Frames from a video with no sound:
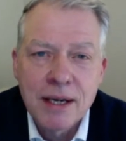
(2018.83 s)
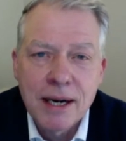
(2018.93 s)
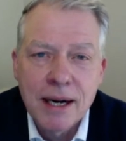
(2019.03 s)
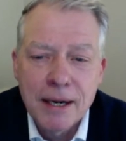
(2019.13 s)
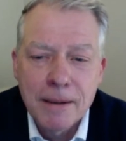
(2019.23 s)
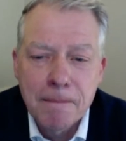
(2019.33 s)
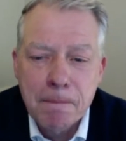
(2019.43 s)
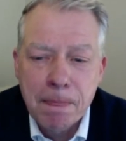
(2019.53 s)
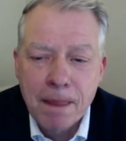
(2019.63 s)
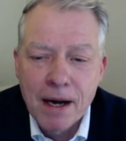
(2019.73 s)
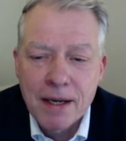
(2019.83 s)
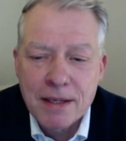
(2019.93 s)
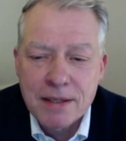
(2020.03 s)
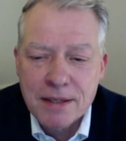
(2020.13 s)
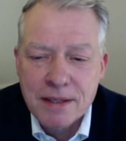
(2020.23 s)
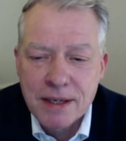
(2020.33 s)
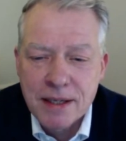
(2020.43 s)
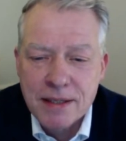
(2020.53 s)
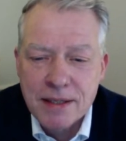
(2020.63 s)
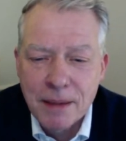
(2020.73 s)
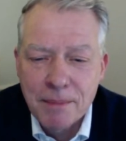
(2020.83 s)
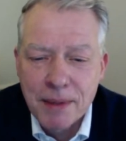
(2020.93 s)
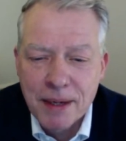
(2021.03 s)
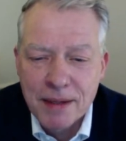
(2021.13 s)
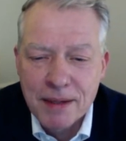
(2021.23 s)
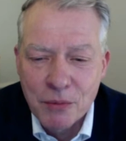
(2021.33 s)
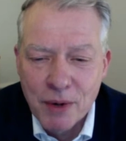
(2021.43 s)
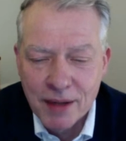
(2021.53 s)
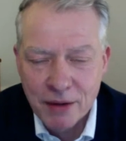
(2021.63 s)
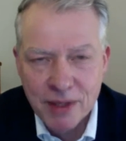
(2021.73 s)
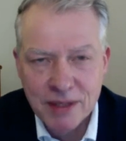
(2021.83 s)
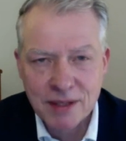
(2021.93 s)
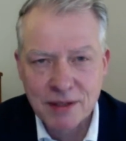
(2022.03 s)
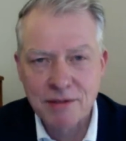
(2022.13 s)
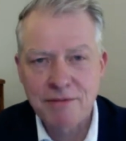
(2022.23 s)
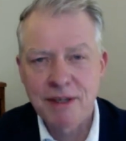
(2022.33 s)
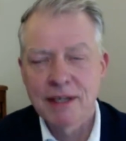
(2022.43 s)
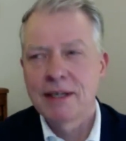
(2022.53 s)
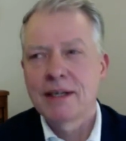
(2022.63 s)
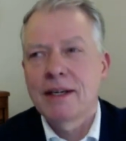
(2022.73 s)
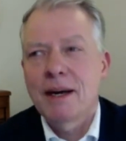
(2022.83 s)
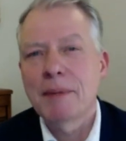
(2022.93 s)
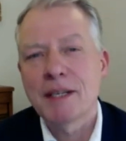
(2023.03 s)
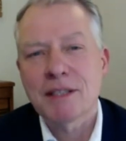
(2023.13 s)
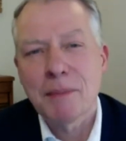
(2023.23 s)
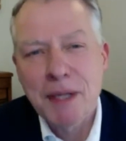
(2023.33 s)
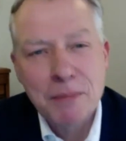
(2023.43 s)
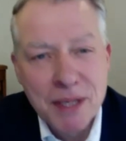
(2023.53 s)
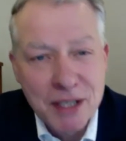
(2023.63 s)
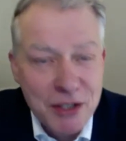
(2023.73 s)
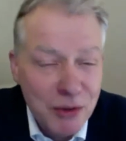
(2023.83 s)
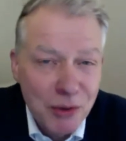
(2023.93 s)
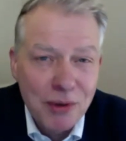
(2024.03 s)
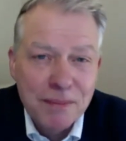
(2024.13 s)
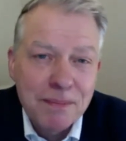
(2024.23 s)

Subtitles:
and it's something I think where there is a sort of, it's something that Peter Shaw